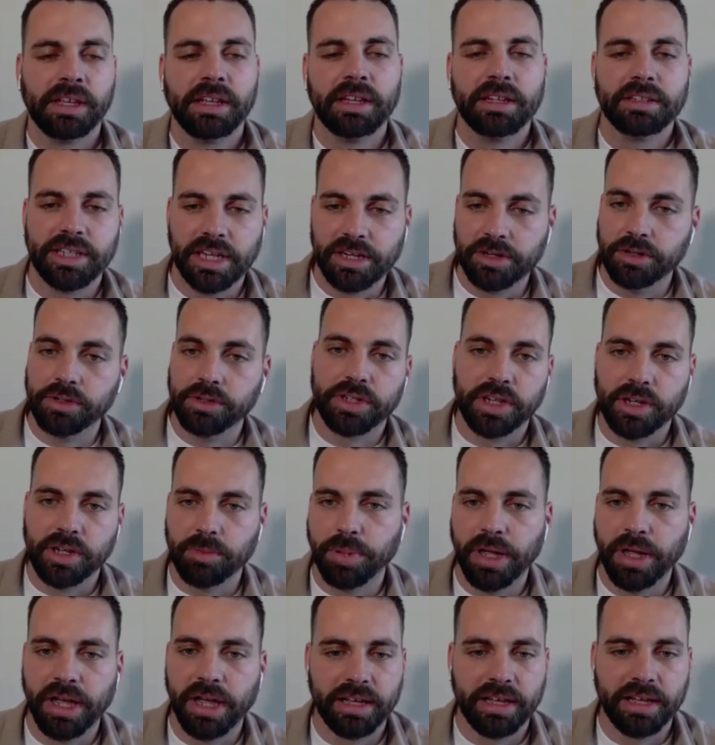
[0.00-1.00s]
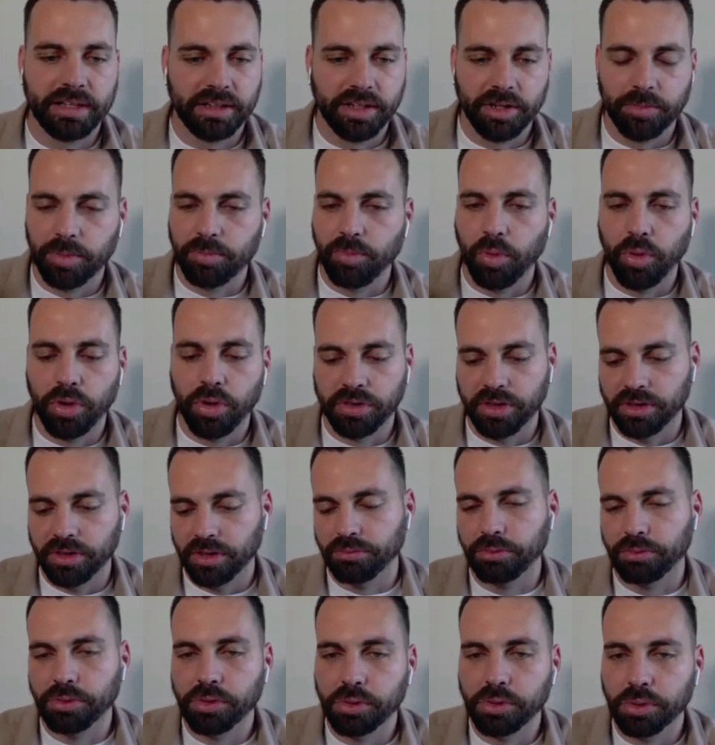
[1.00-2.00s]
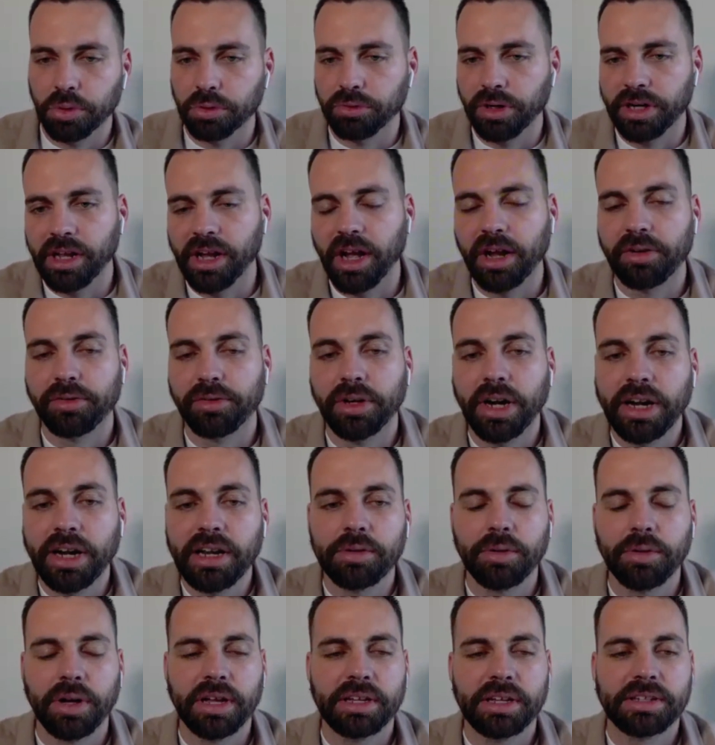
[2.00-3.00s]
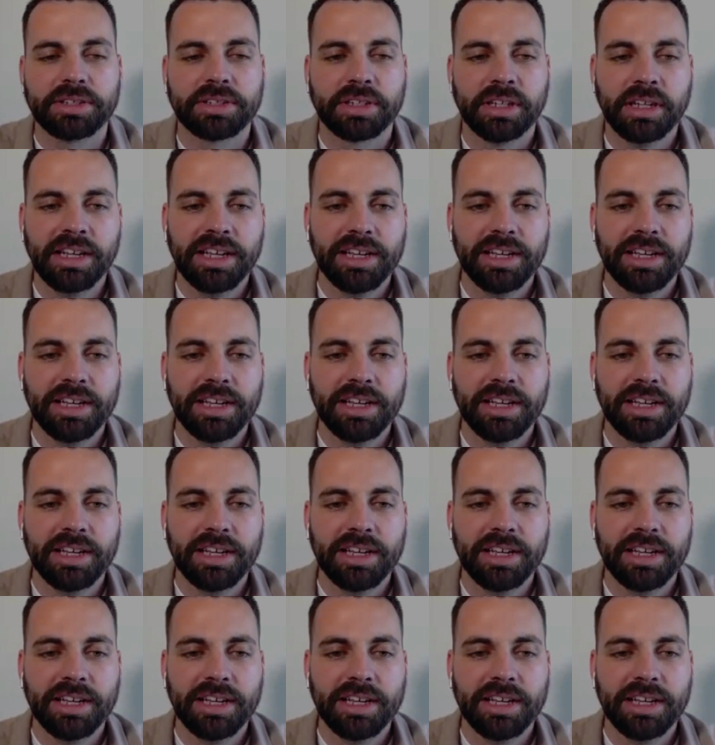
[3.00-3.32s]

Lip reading: tenant who's going to pay a little bit more than the renewal rate I offered anyways.